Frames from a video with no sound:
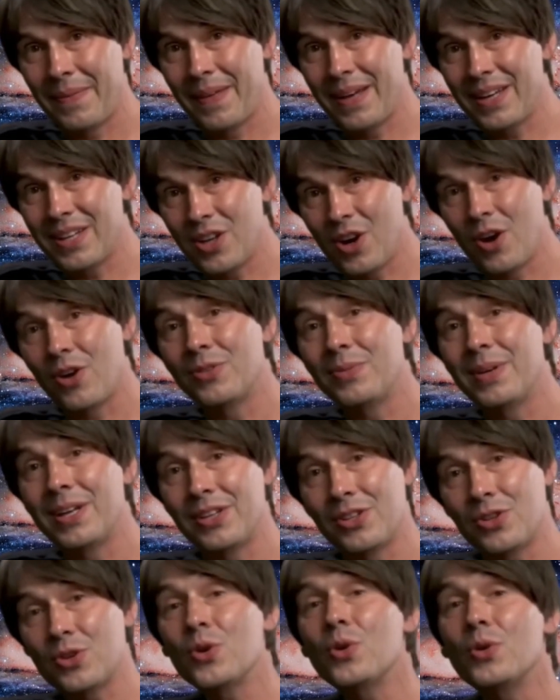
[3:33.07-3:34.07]
a cosmic
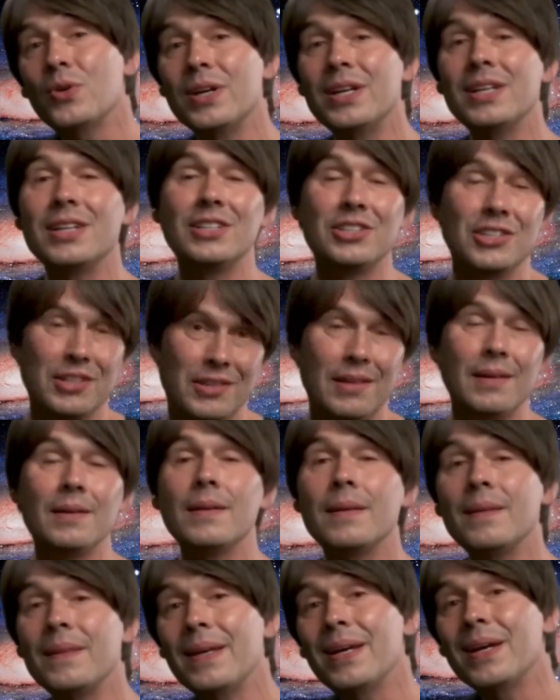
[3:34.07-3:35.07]
tourist,
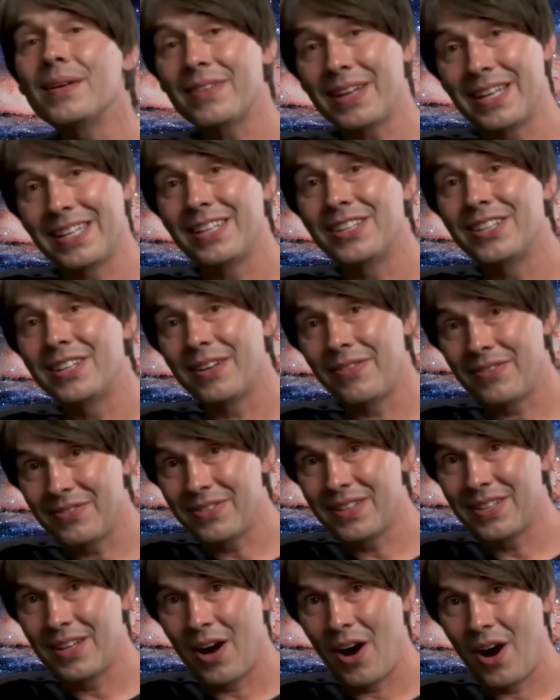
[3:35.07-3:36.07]
a visitor from
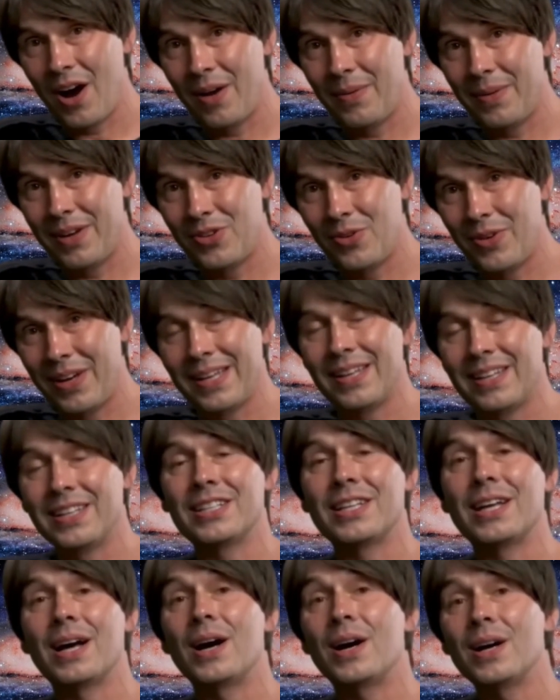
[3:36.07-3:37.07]
the dark between the
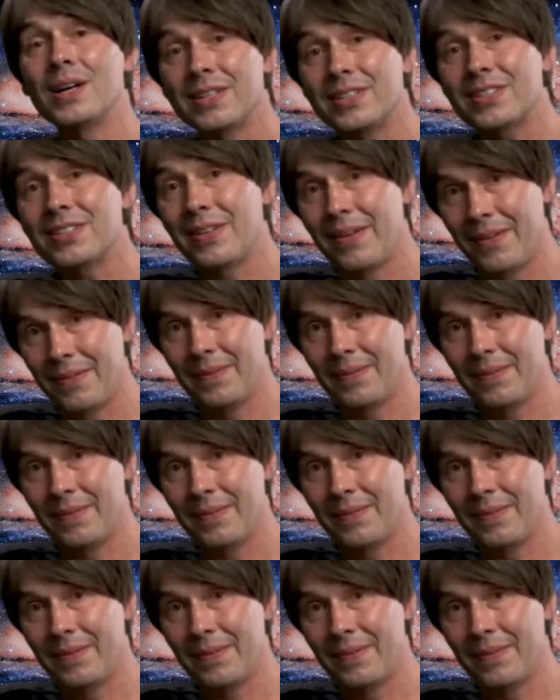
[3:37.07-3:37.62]
stars.